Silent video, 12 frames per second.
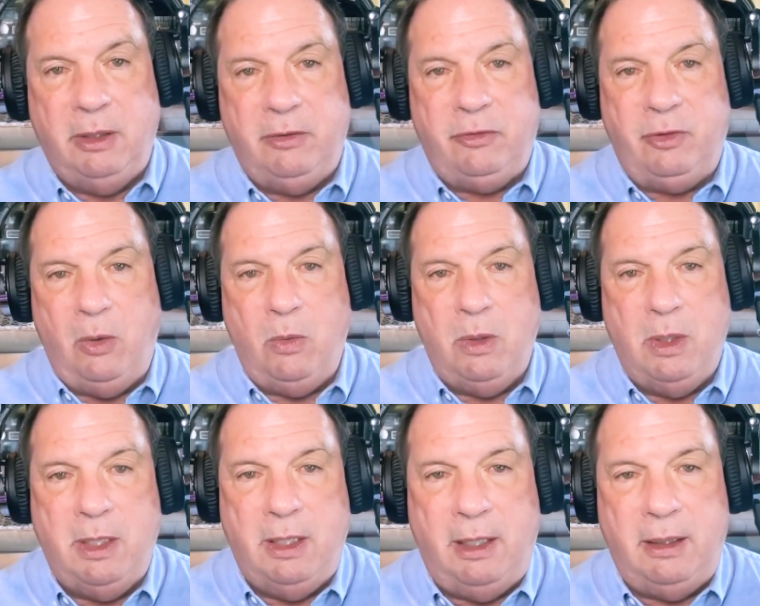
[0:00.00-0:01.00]
So
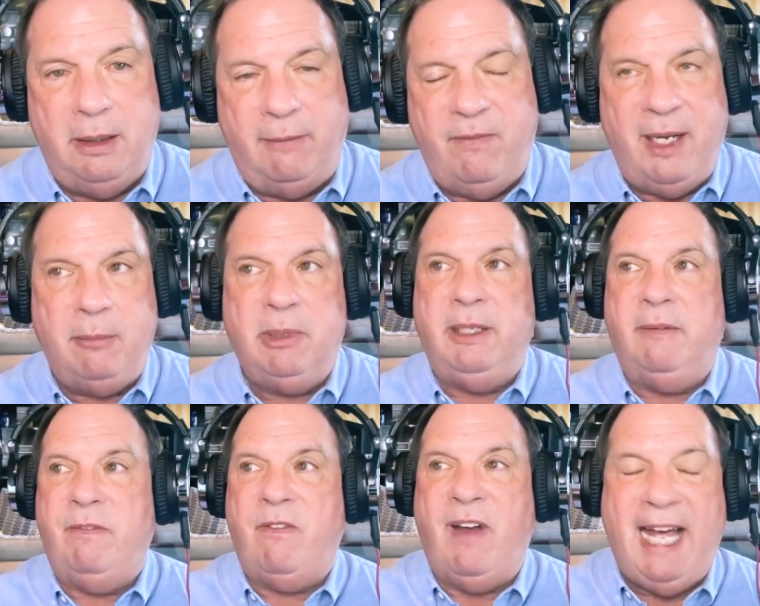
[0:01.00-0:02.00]
a family
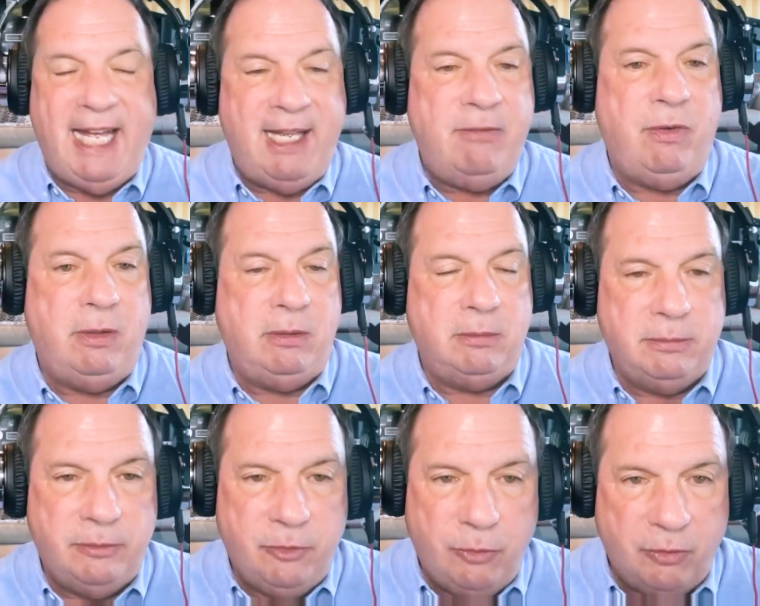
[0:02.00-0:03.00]
of 5,
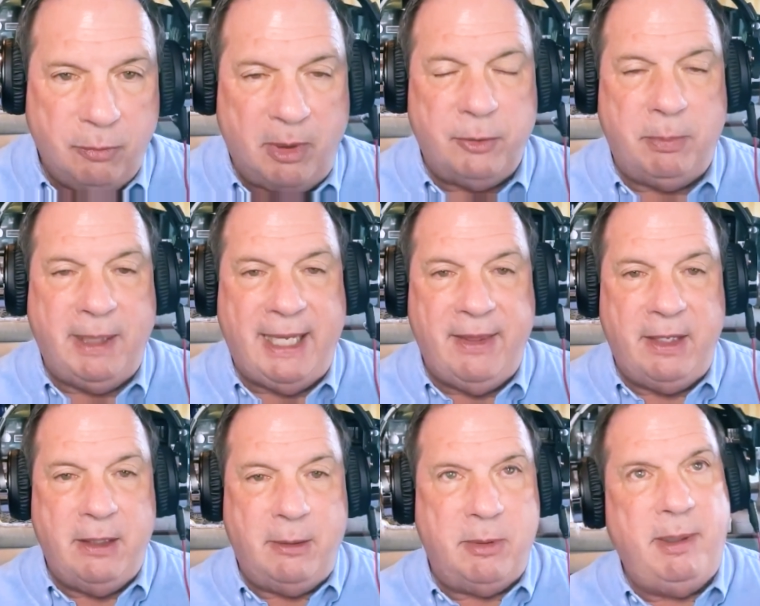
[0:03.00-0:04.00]
you just multiply
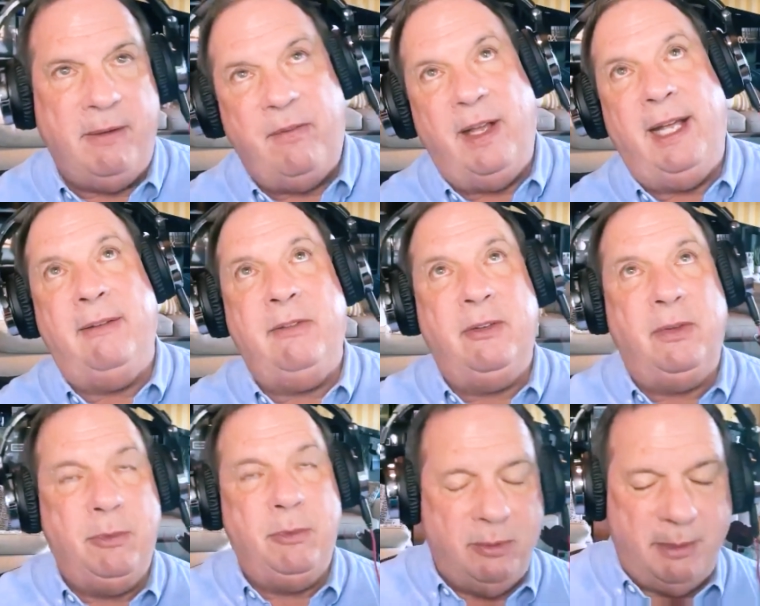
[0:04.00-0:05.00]
that number by 5. And if
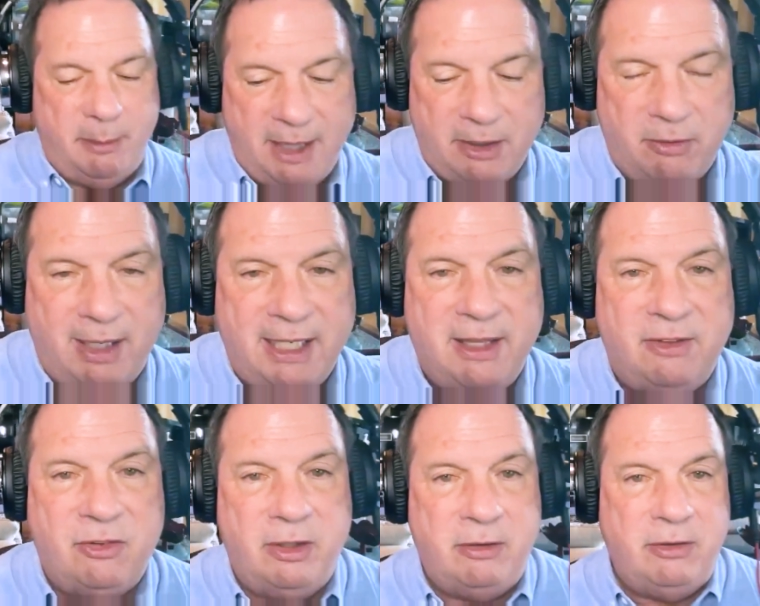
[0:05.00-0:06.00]
I'm doing my math right,
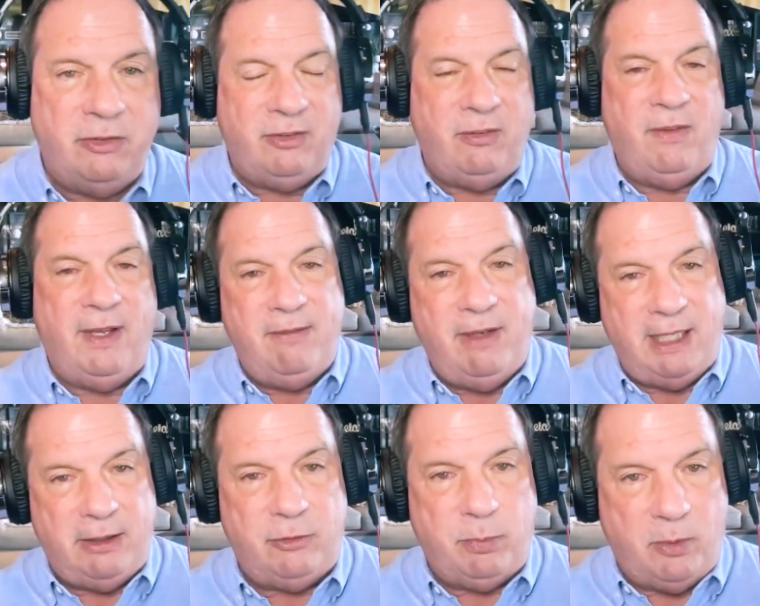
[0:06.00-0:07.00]
that's
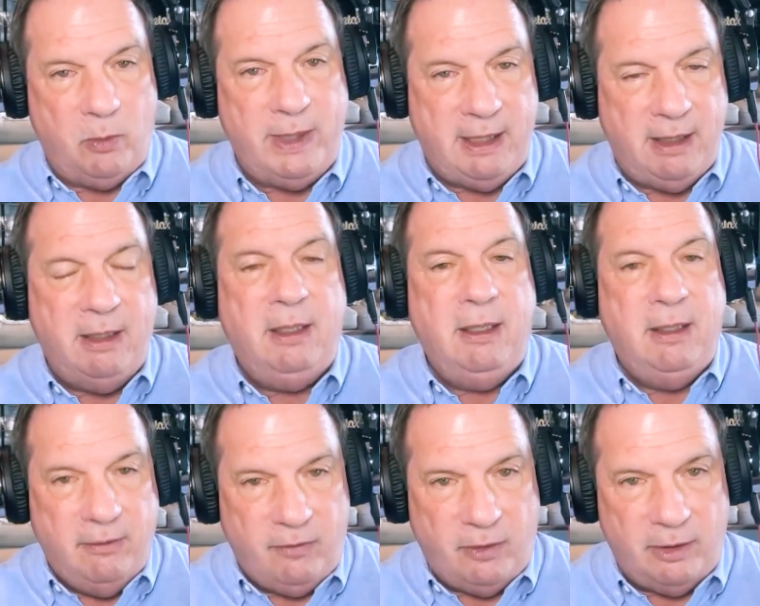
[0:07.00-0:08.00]
$165 per week
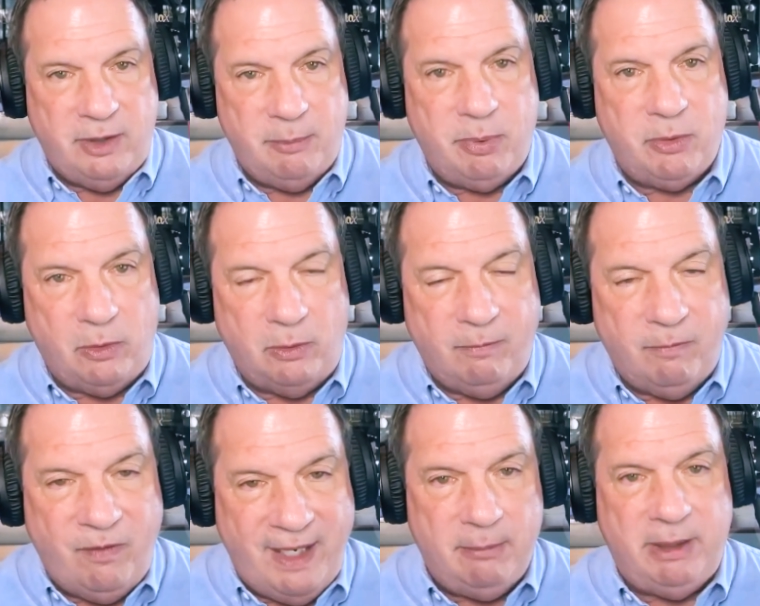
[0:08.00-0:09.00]
for a typical
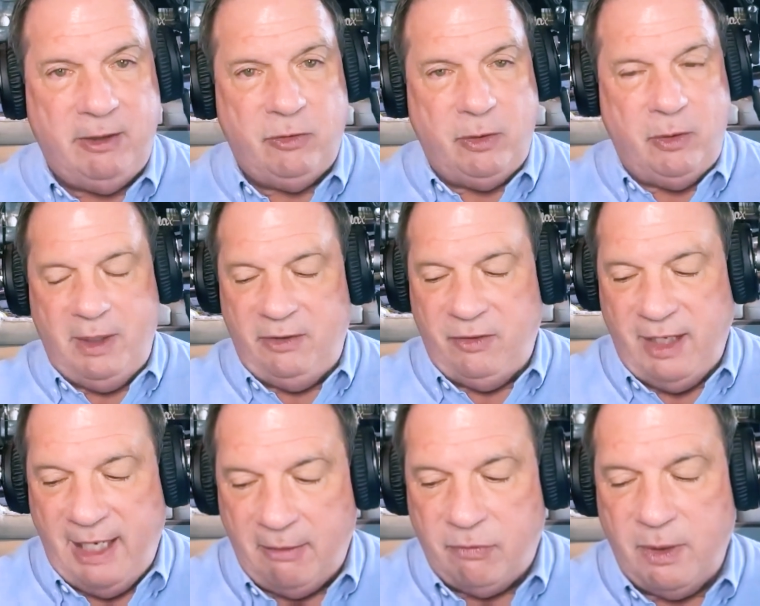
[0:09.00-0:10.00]
family. So is
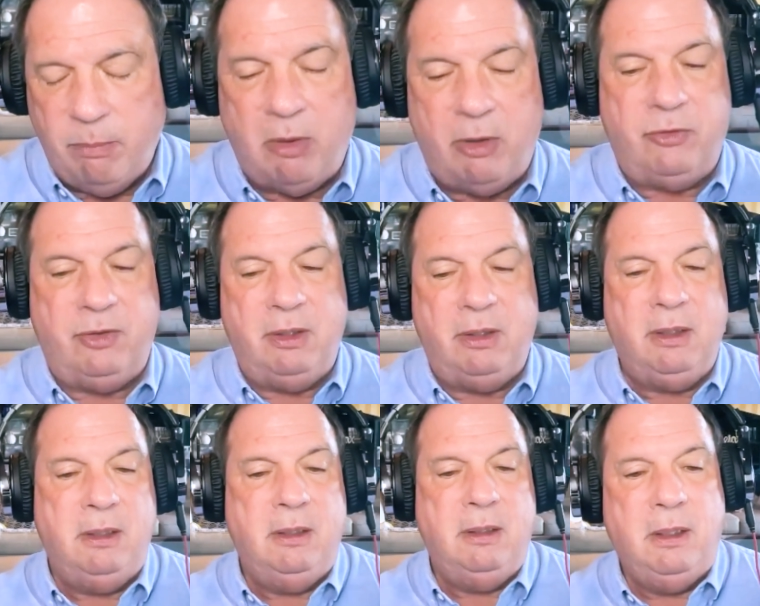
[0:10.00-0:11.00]
every person,
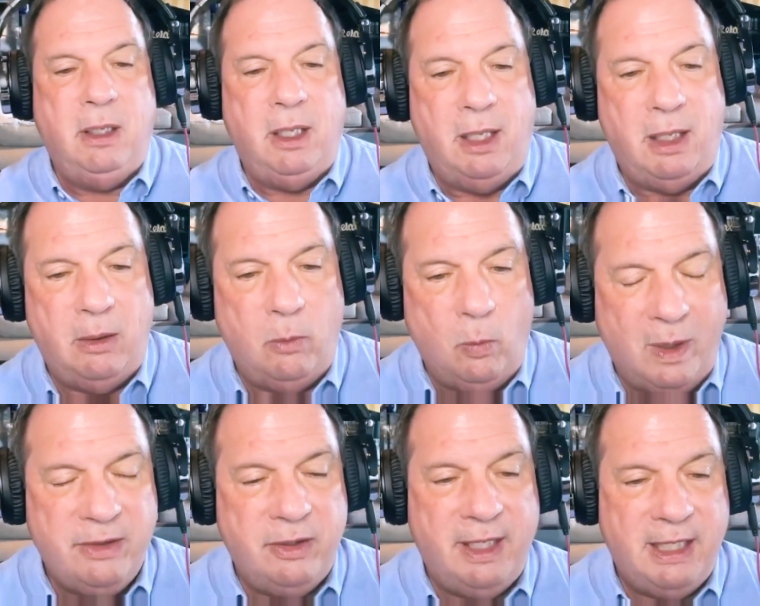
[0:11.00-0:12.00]

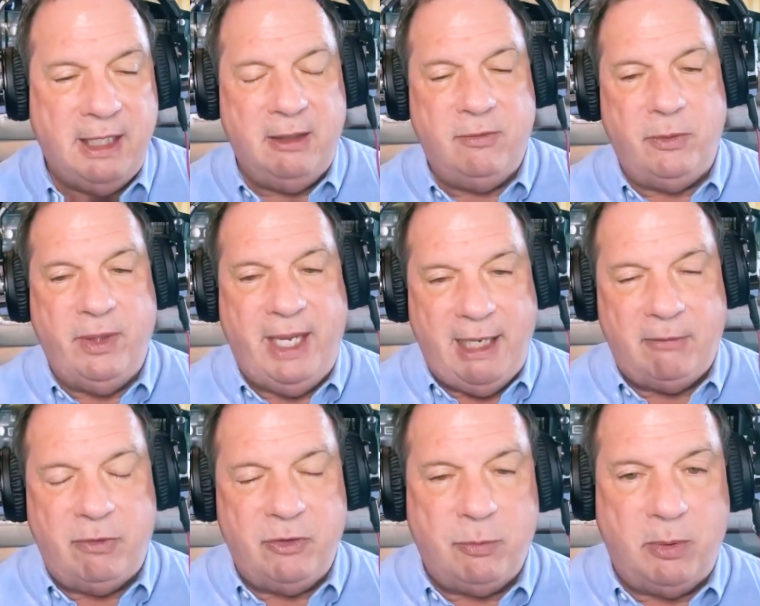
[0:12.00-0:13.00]
what do they give on the
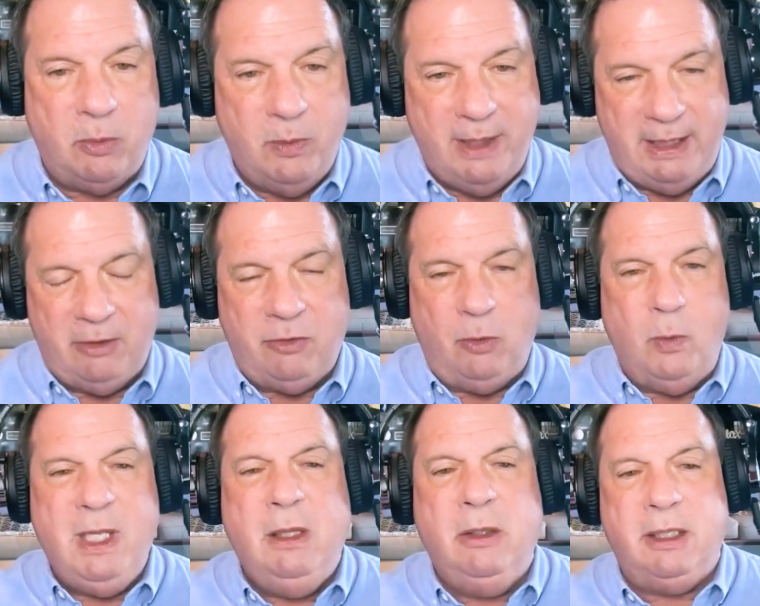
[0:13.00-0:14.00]
average per week? So
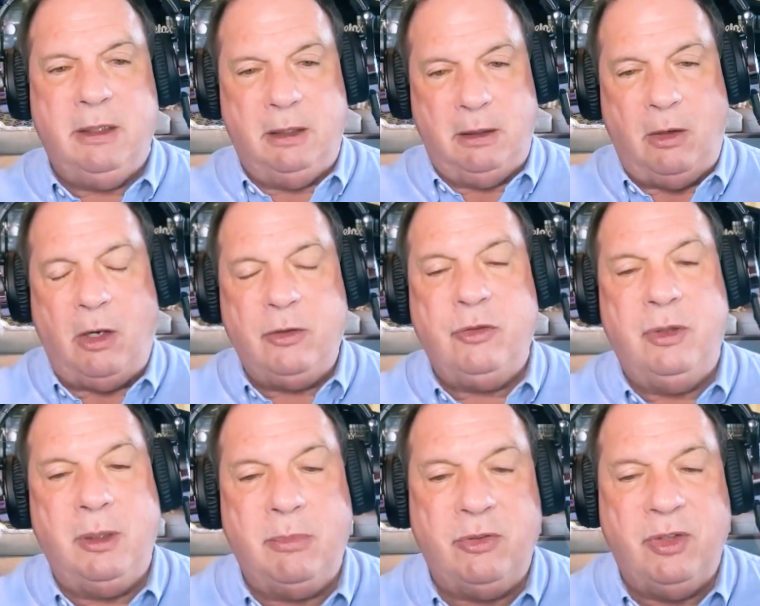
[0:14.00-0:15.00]
we look at the large
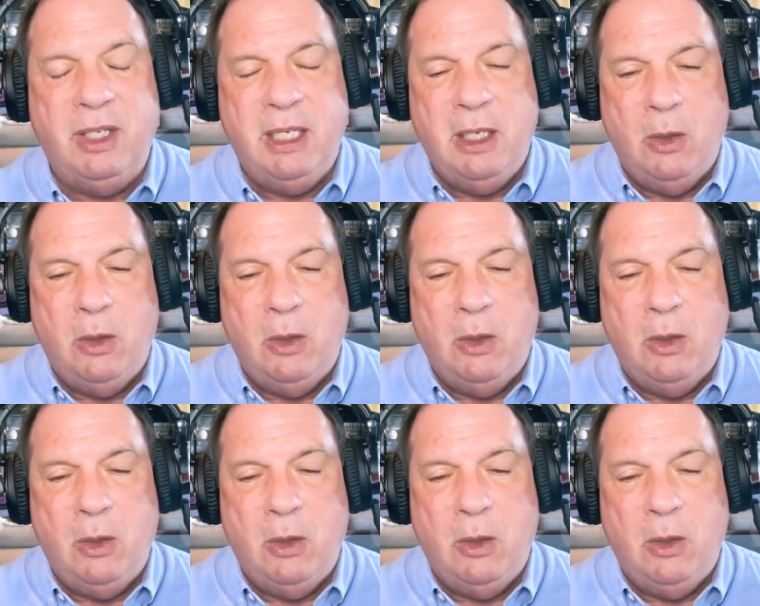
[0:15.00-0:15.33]
numbers.